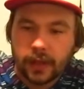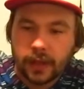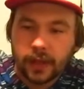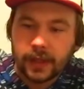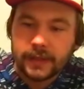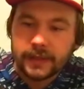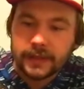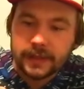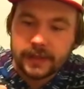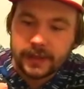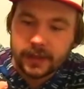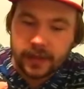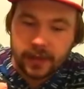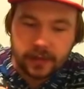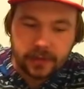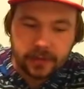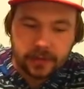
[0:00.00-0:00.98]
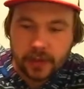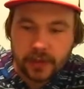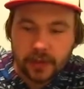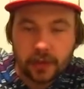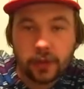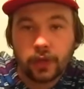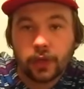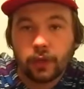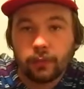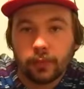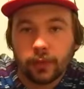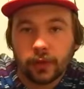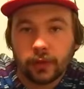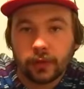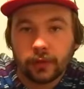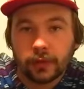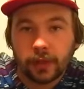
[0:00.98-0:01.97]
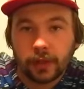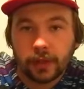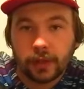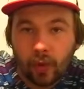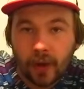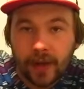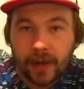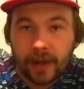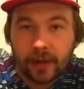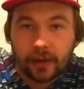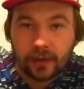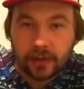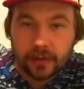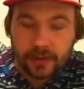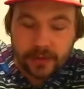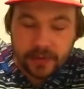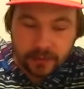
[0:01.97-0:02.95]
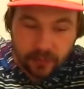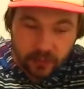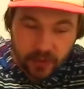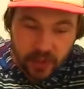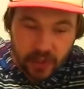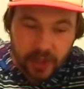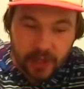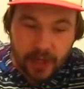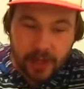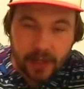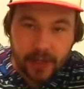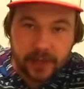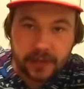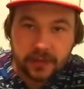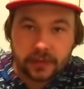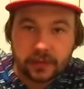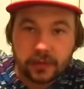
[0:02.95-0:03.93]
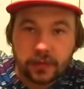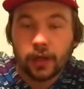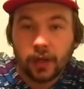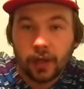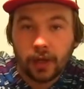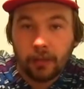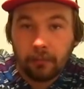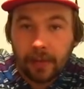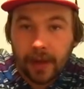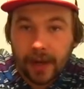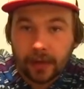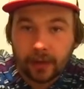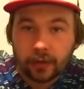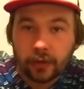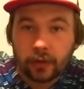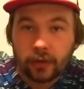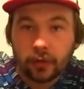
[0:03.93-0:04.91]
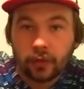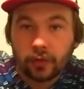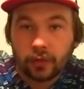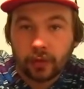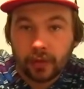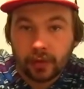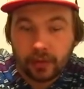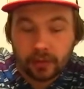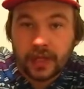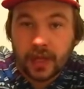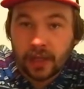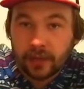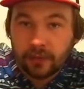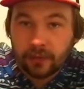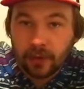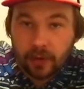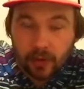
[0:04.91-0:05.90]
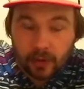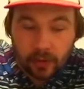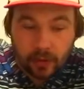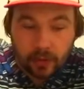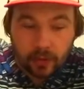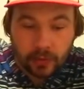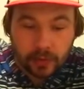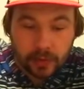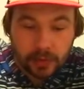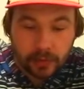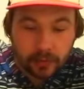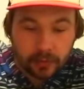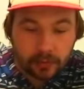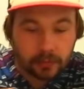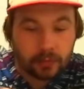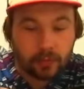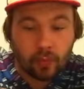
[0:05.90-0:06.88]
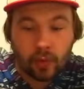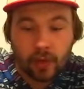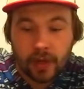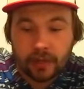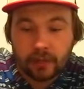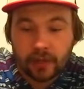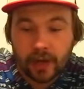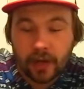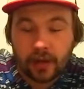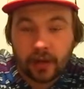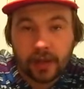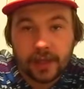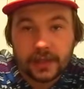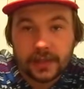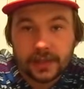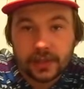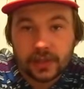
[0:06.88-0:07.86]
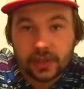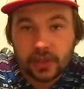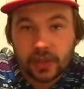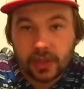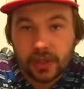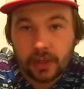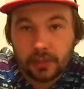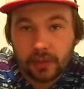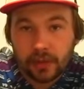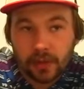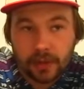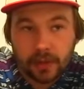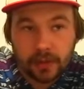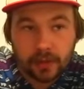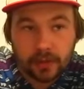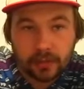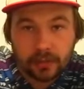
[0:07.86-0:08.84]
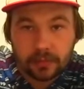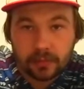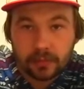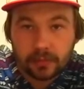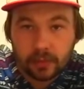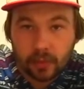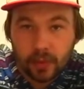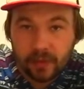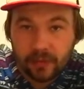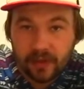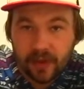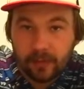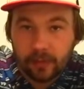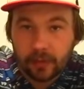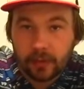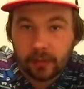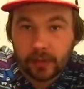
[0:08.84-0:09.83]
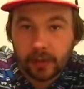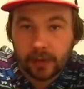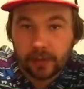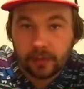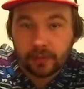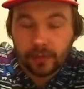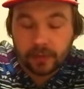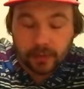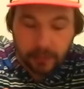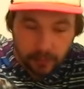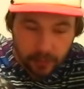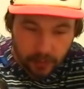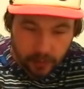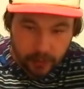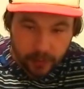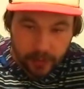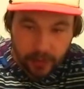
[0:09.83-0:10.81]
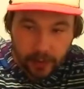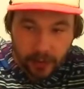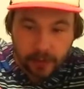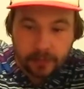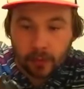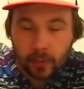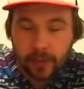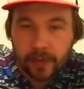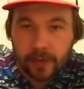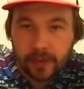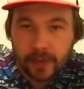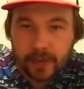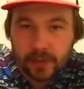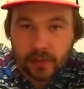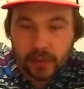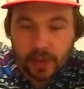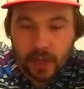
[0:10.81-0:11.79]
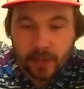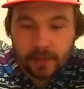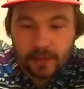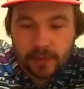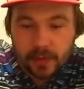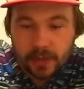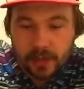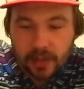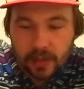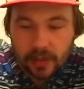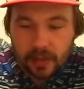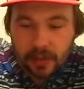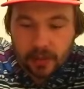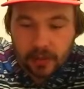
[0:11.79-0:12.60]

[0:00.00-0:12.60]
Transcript: lenses on it so that you can put like wide angles and fisheyes and macro and telephoto and whatever kind of lenses you're trying to put on there. 25mm, 50mm. The one that this one comes with